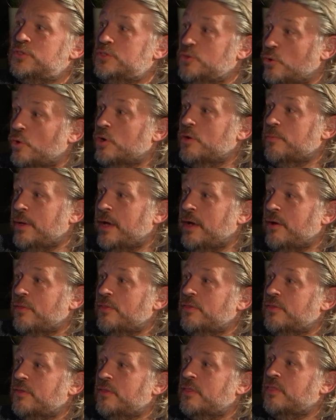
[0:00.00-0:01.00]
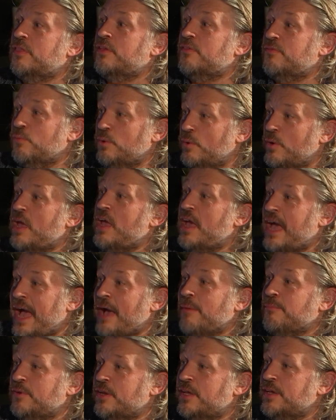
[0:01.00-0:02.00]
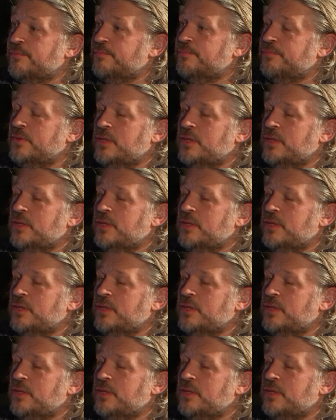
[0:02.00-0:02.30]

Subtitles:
talk about it happening.